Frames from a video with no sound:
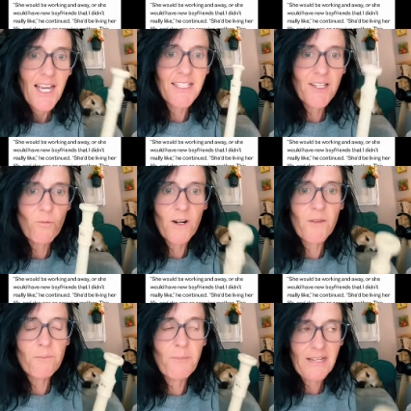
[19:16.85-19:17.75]
is that one of the
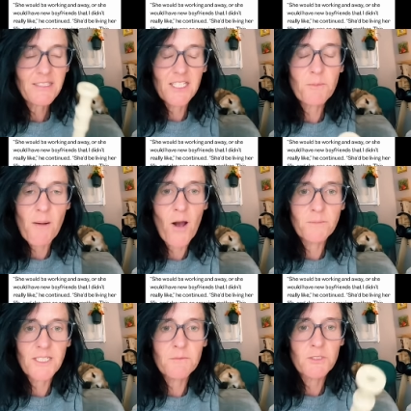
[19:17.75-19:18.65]
best things my mom
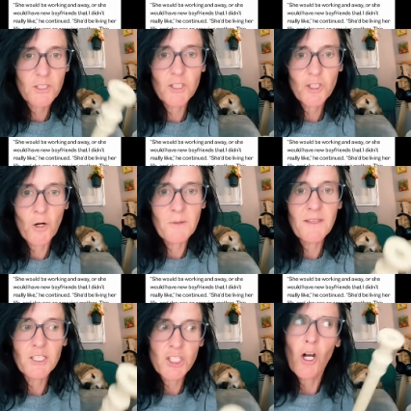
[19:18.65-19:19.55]
did was to show me
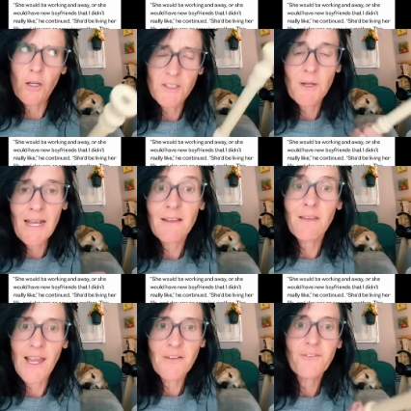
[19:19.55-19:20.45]
that she also had a
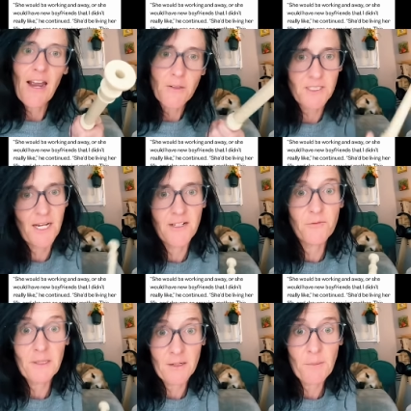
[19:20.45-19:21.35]
life outside of
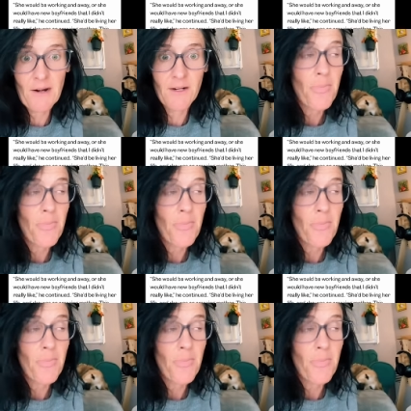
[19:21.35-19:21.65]
being a parent.